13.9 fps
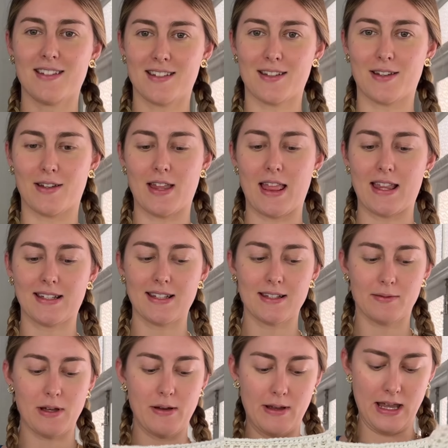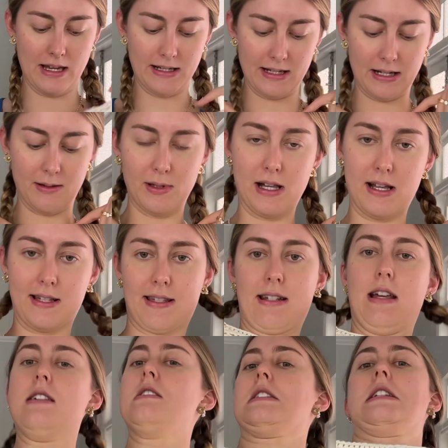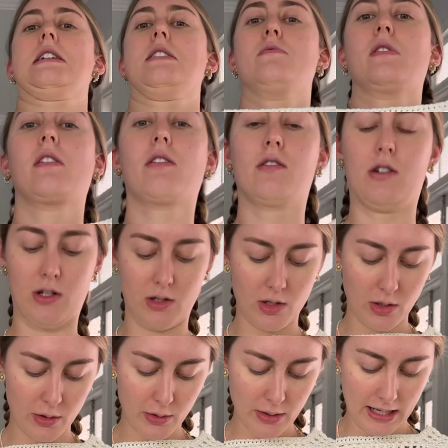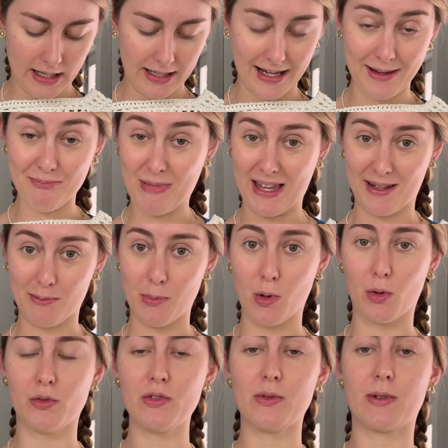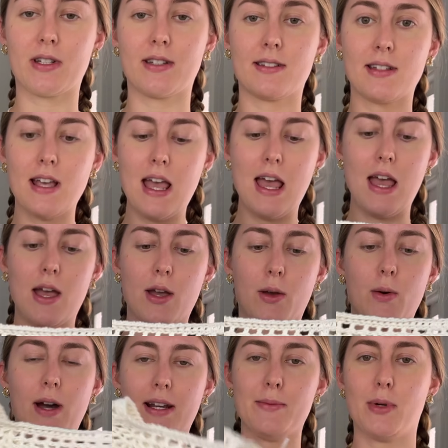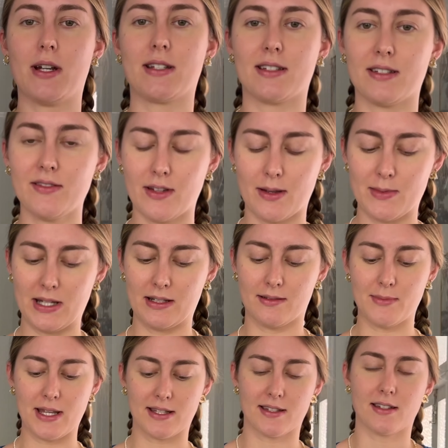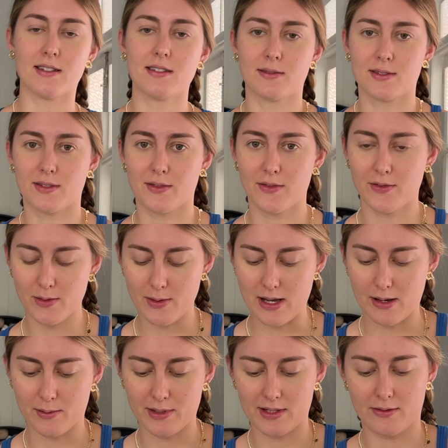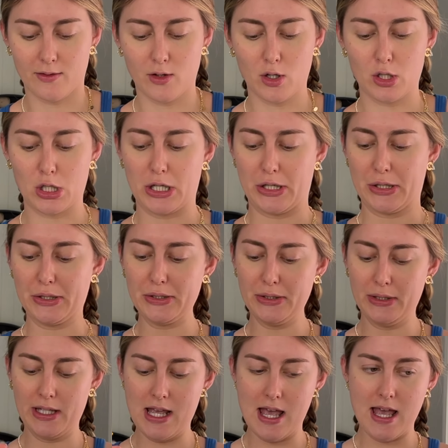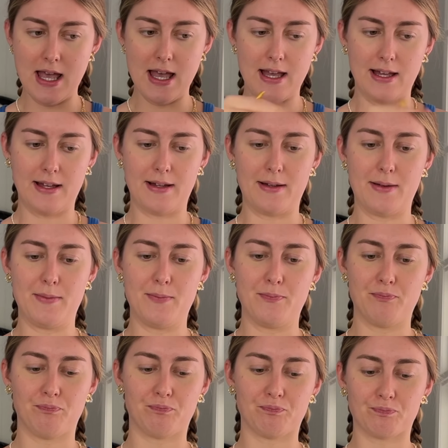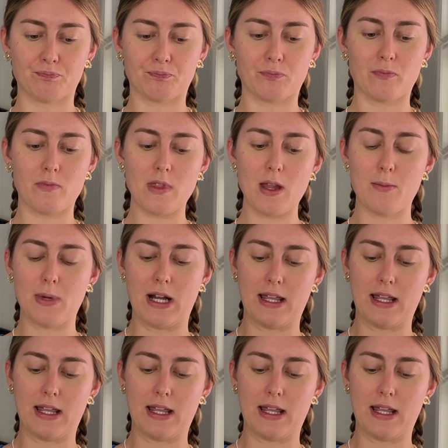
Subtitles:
this is where we ended up last night. I went through 2 and a bit balls, which is quite impressive. I mean, makes sense. It was a few hours of crocheting. But I